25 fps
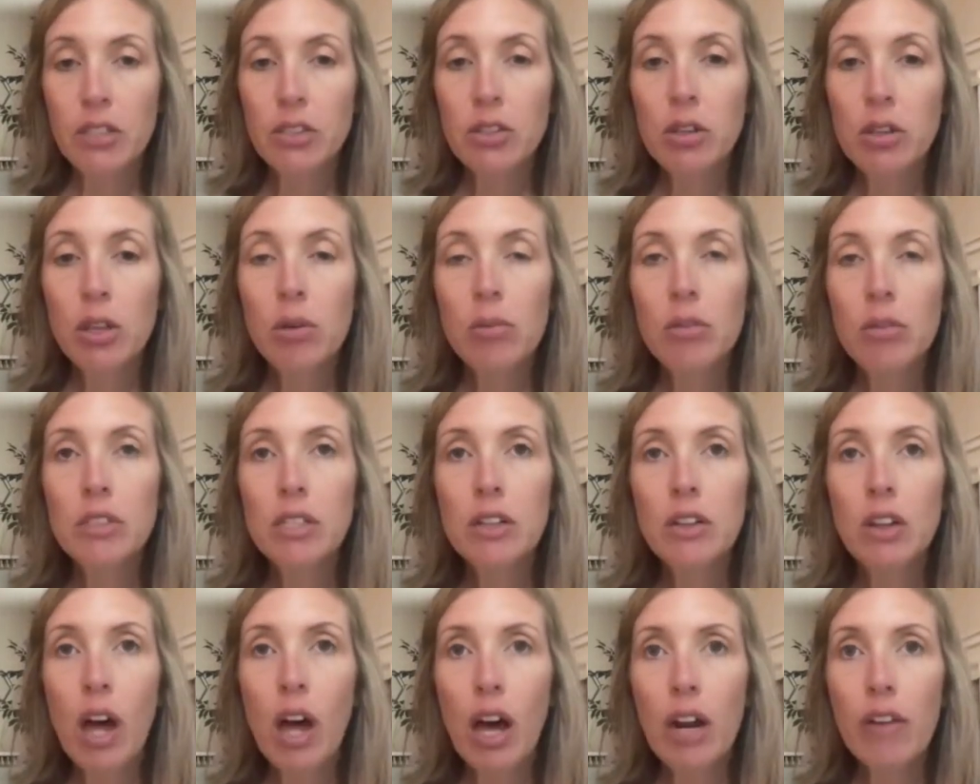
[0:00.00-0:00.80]
So there was
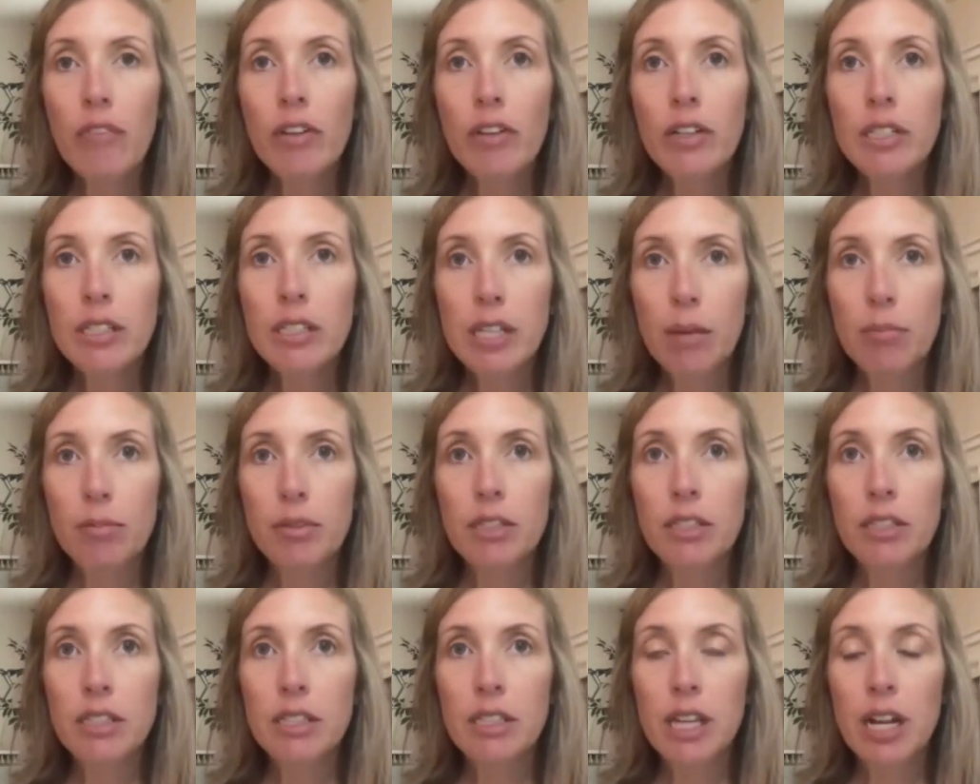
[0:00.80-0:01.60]
a lot of
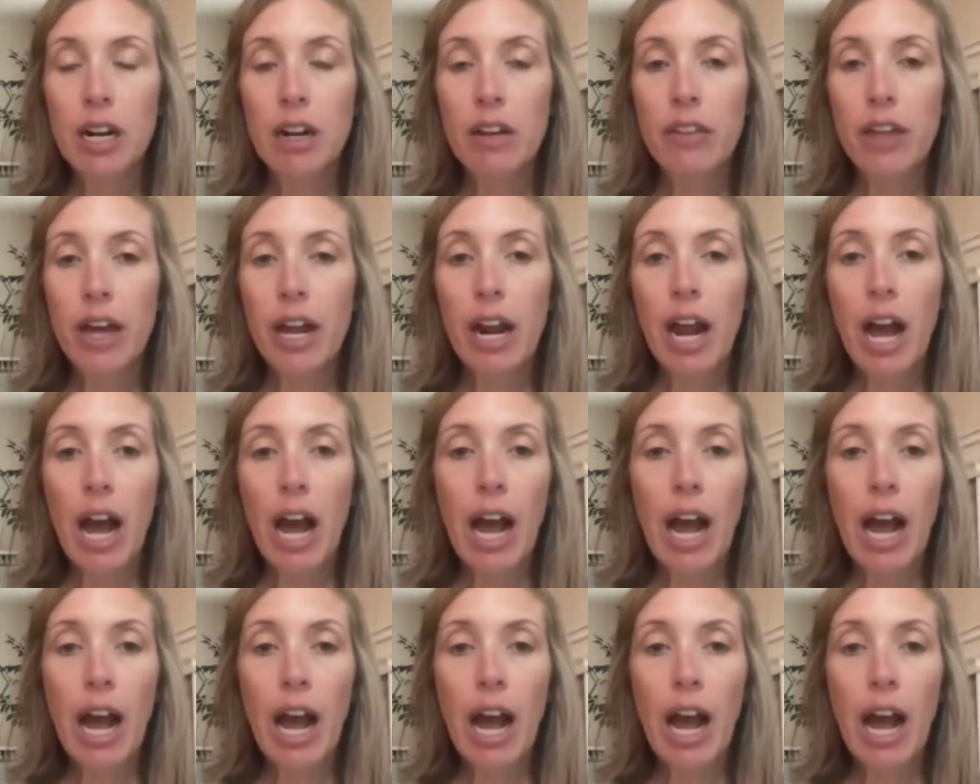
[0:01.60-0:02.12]
acceptance there that